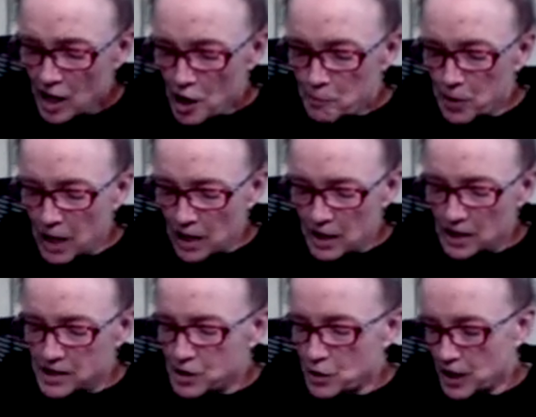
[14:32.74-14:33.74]
But
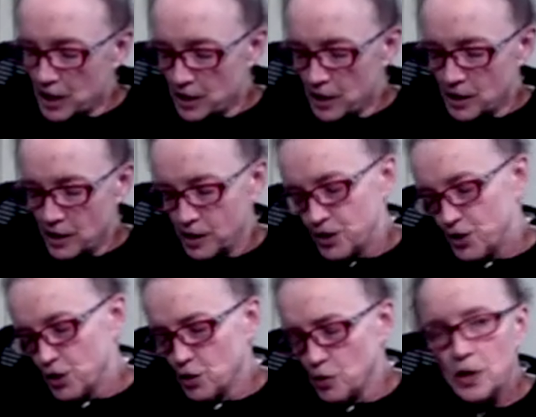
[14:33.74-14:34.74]
so then there's
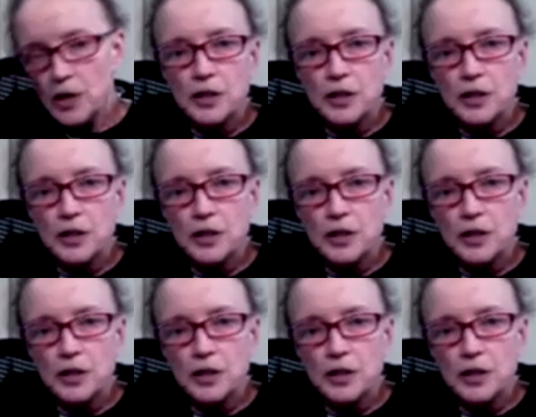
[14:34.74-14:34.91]
two